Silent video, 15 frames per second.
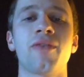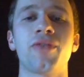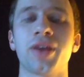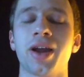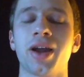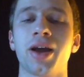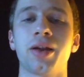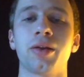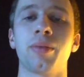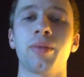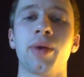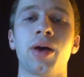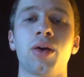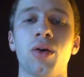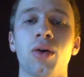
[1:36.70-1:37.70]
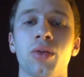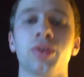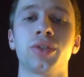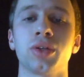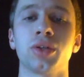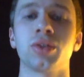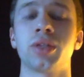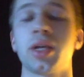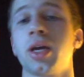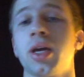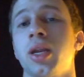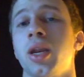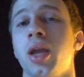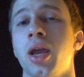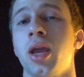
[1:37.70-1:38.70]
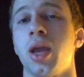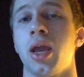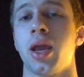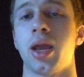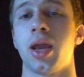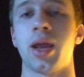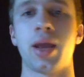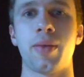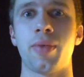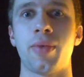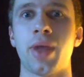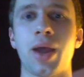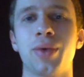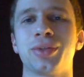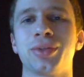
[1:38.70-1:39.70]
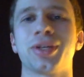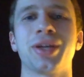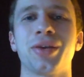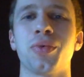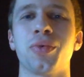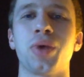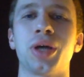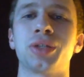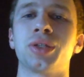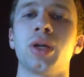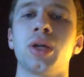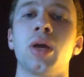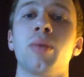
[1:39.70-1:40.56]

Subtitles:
forgot about all the shows that I was gonna watch.